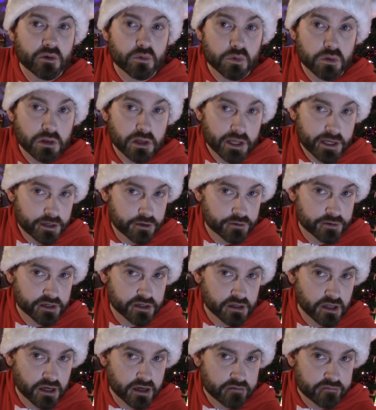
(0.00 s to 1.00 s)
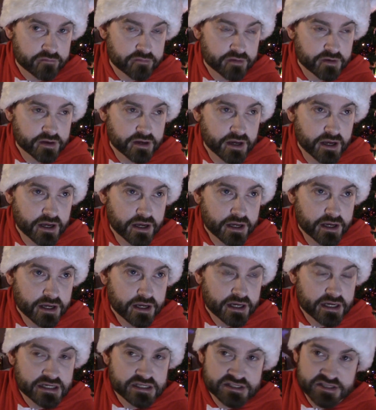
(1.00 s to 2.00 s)
out later in life
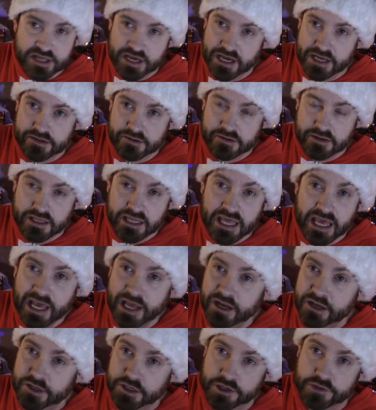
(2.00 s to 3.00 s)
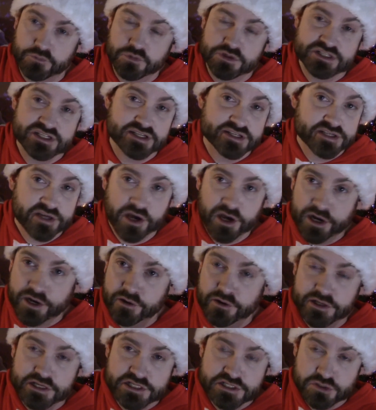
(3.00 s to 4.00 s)
is that Canada was
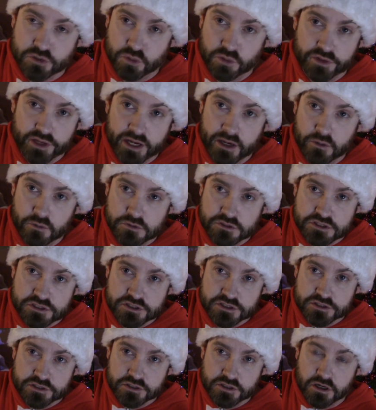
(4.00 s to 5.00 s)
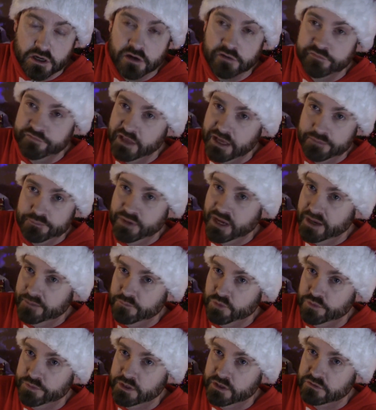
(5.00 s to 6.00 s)
entirely sold out of that
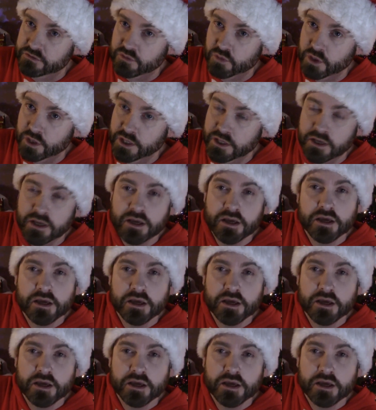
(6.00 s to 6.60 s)
Batmobile toy,